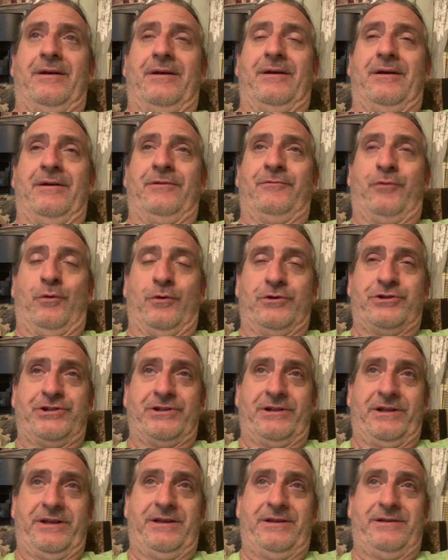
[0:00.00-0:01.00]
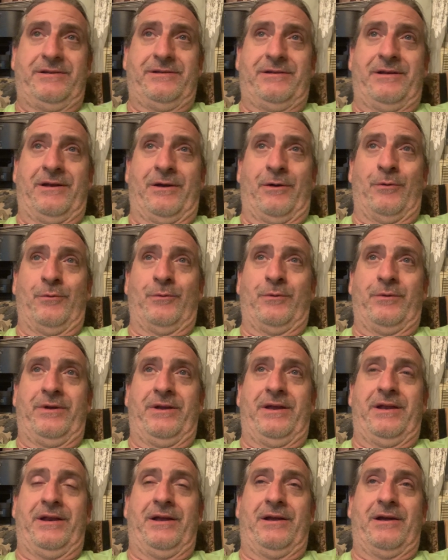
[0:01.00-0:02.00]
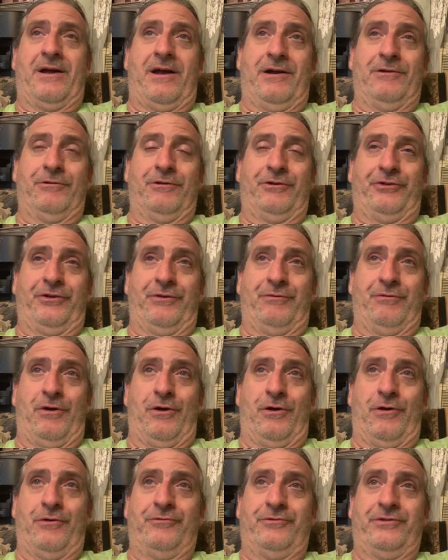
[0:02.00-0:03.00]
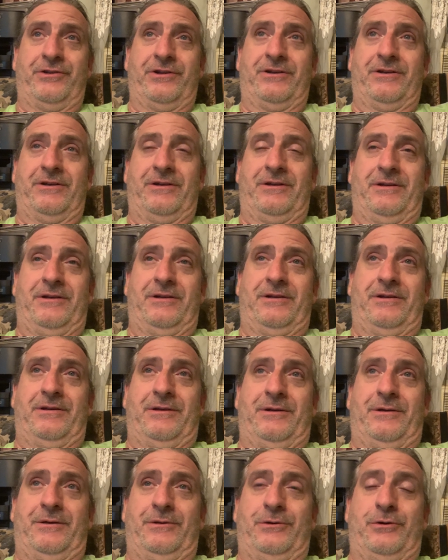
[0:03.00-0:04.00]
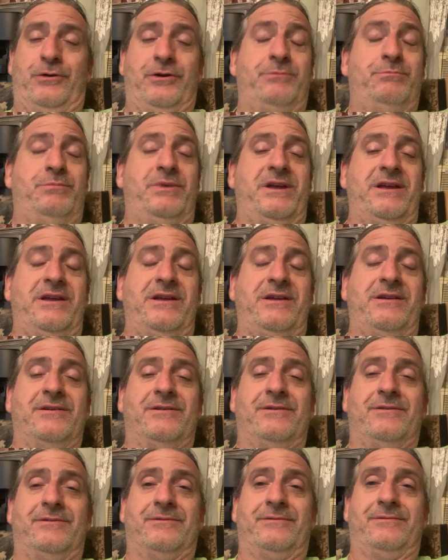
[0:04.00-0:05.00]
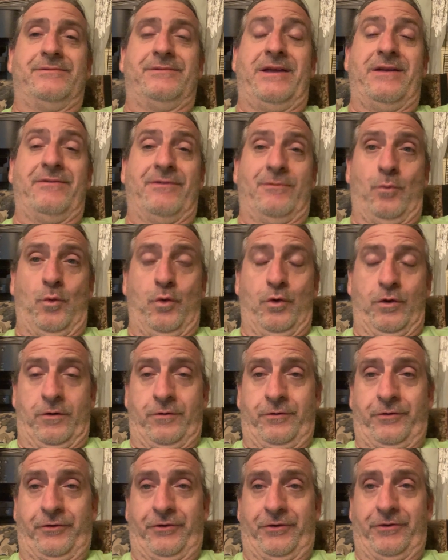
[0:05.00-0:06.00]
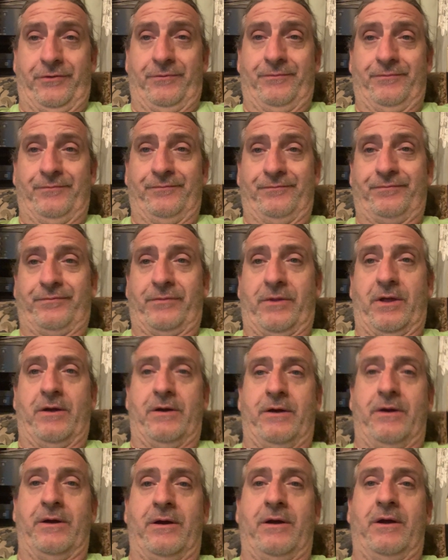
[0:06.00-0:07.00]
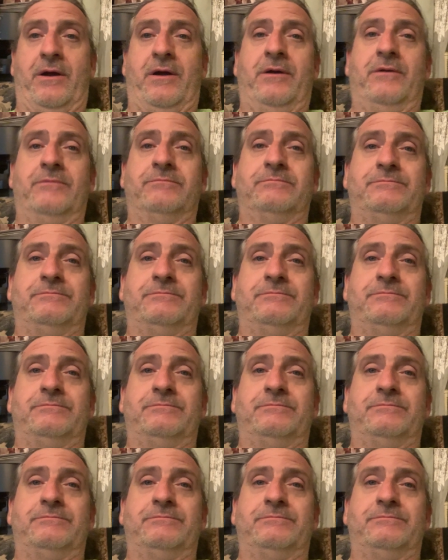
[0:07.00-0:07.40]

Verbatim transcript: unfortunately, you know, getting Congress involved could be even worse. Uh,